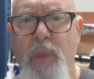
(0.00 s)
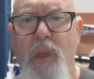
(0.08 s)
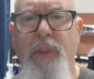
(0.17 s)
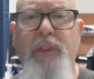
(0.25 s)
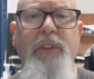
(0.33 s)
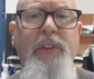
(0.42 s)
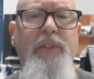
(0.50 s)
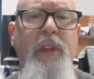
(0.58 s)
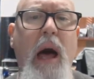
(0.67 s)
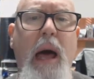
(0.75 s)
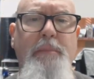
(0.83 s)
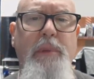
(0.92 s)
This is
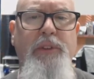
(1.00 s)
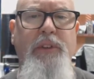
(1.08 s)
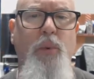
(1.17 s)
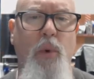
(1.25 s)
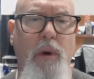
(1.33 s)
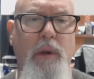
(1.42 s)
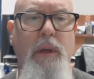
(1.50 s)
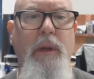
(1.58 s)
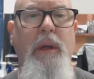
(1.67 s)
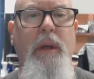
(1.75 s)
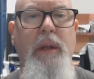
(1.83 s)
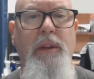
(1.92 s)
not busy work.
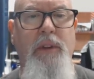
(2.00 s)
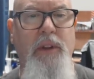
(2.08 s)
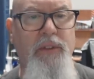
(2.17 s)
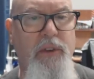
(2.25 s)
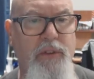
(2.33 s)
This